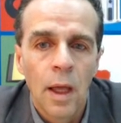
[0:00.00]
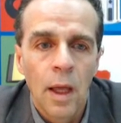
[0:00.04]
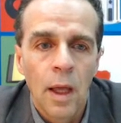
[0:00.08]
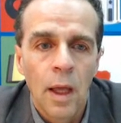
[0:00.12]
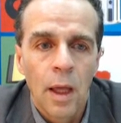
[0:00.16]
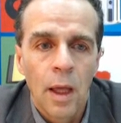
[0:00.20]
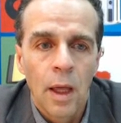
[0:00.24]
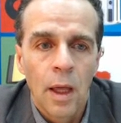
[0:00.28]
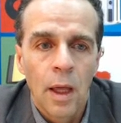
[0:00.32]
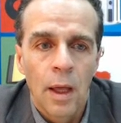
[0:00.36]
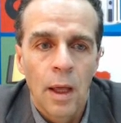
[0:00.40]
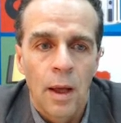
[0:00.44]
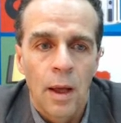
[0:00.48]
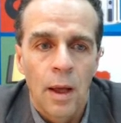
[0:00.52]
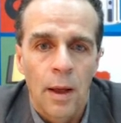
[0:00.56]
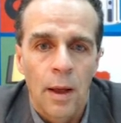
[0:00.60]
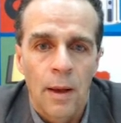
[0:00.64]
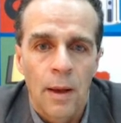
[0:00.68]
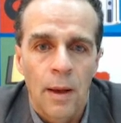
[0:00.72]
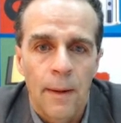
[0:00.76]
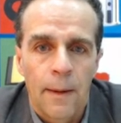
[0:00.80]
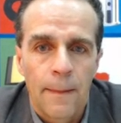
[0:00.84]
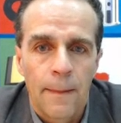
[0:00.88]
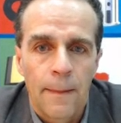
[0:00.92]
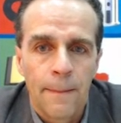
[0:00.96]

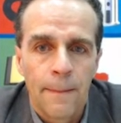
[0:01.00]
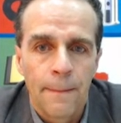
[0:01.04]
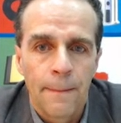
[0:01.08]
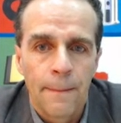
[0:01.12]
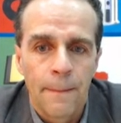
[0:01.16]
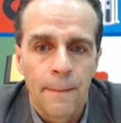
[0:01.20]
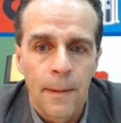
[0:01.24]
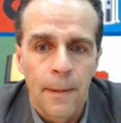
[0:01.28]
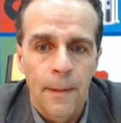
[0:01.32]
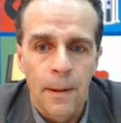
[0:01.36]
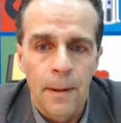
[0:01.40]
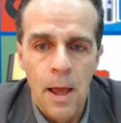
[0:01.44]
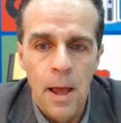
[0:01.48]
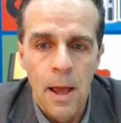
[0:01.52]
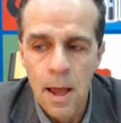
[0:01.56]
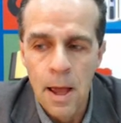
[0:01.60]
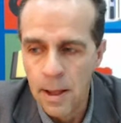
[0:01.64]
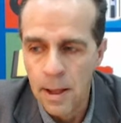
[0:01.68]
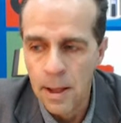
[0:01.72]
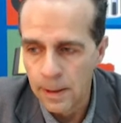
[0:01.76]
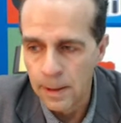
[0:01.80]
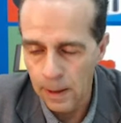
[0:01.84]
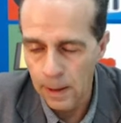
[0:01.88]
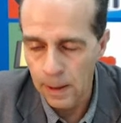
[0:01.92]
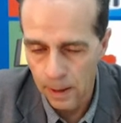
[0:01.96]
So
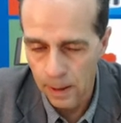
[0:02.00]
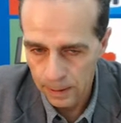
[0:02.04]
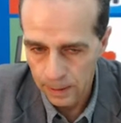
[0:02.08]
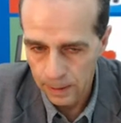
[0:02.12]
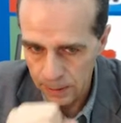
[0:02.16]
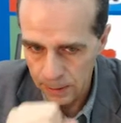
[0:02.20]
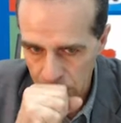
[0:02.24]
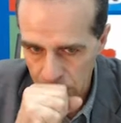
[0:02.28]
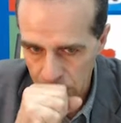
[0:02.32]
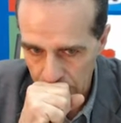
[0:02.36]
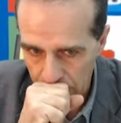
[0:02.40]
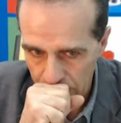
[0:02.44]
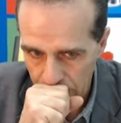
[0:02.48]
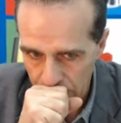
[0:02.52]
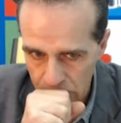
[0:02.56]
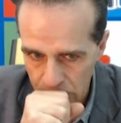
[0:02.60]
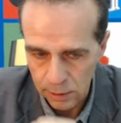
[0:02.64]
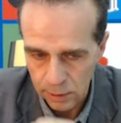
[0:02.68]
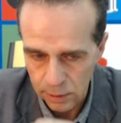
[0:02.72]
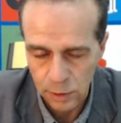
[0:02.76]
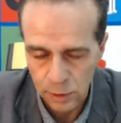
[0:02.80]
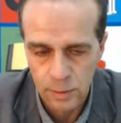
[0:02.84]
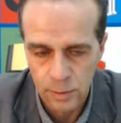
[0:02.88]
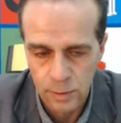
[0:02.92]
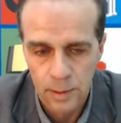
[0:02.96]
that was,
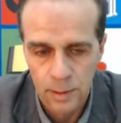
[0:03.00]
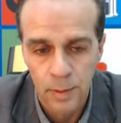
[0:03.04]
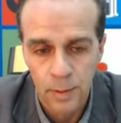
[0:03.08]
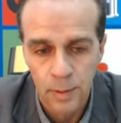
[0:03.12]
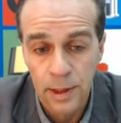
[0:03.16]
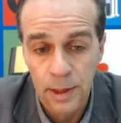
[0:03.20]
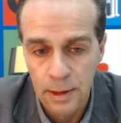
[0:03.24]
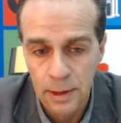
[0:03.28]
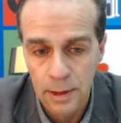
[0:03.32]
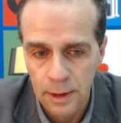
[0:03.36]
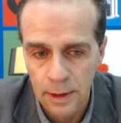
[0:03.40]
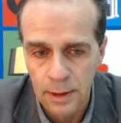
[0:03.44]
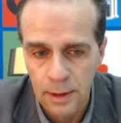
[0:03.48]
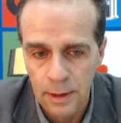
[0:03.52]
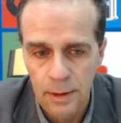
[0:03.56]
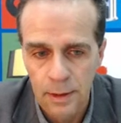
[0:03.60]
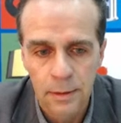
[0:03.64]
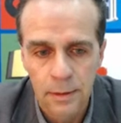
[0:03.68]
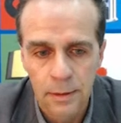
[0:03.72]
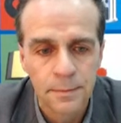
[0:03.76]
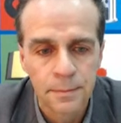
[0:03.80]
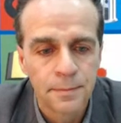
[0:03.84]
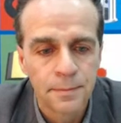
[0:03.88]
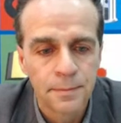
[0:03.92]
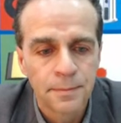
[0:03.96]
preclinical.
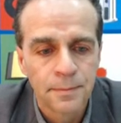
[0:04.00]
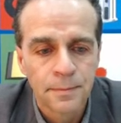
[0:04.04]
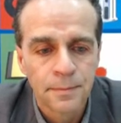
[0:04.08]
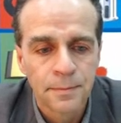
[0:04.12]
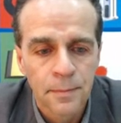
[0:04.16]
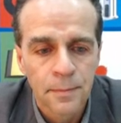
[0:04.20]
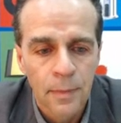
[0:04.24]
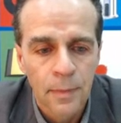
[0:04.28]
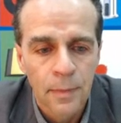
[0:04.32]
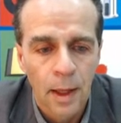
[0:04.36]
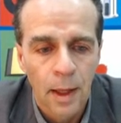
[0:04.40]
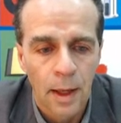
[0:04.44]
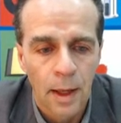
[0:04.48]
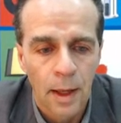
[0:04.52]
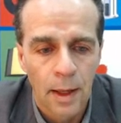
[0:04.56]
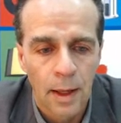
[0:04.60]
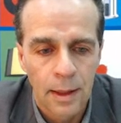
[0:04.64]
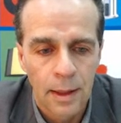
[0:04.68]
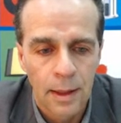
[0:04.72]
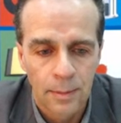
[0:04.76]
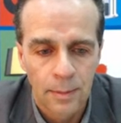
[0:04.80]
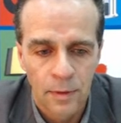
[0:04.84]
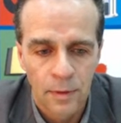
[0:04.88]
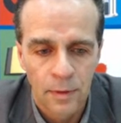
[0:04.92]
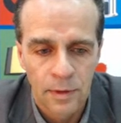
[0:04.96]
A
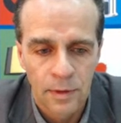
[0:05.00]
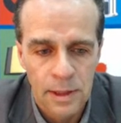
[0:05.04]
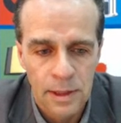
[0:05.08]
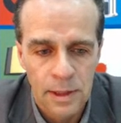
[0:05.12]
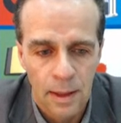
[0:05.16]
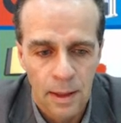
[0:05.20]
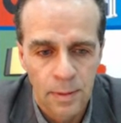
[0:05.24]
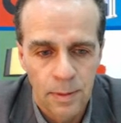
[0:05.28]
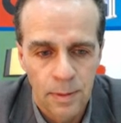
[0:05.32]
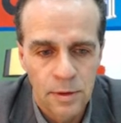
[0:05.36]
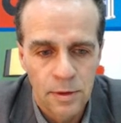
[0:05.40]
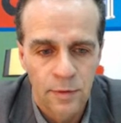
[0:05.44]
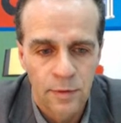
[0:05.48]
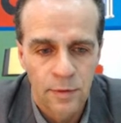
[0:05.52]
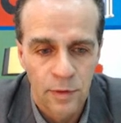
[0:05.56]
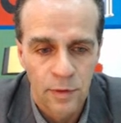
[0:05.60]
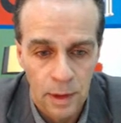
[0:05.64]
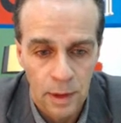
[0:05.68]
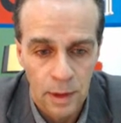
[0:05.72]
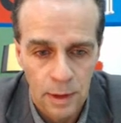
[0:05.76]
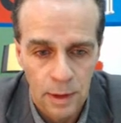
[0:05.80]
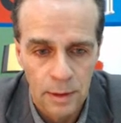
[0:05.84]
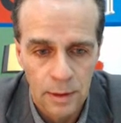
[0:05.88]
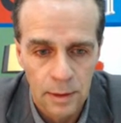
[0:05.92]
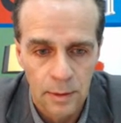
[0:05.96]
couple of examples of
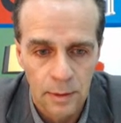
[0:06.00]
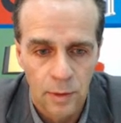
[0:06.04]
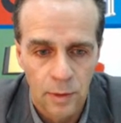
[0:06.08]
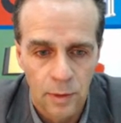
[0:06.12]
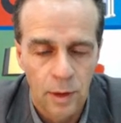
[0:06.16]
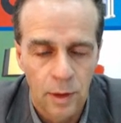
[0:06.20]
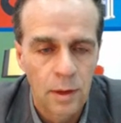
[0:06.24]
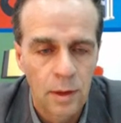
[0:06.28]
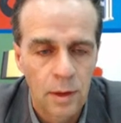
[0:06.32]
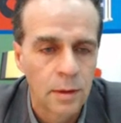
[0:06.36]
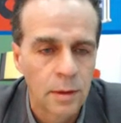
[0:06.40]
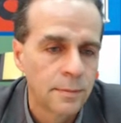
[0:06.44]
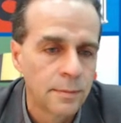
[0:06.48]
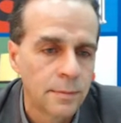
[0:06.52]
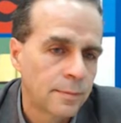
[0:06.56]
clinical work.